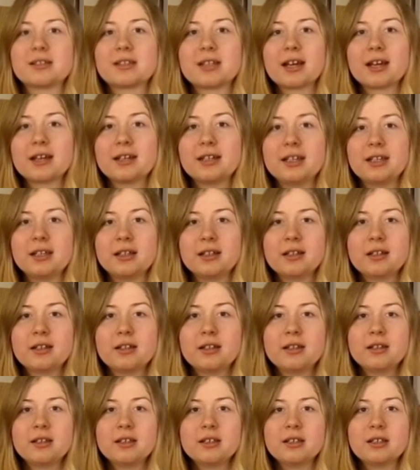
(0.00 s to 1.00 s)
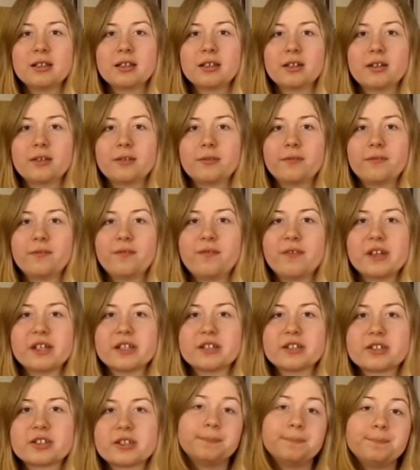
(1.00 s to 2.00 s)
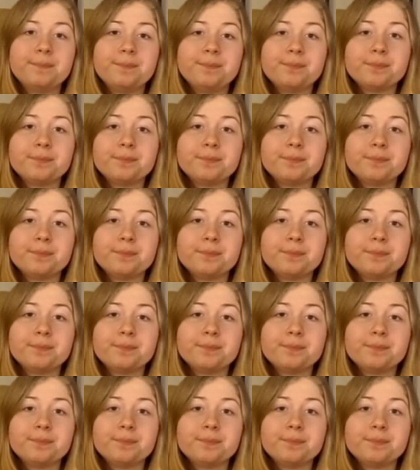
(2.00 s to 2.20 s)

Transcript: tiny little fish.